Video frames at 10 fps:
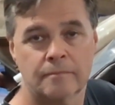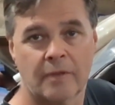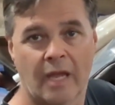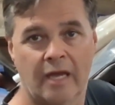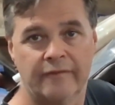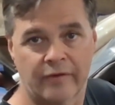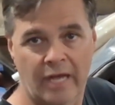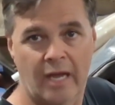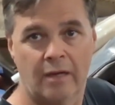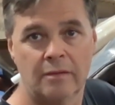uh, for
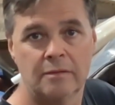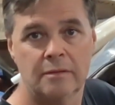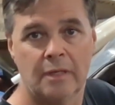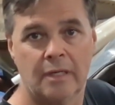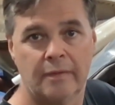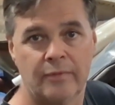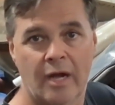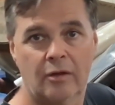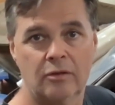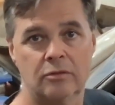now. Uh, I'm
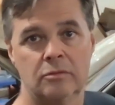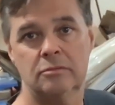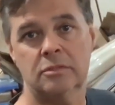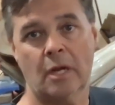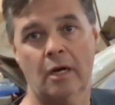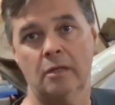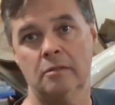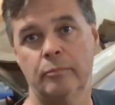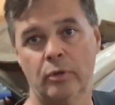not going to start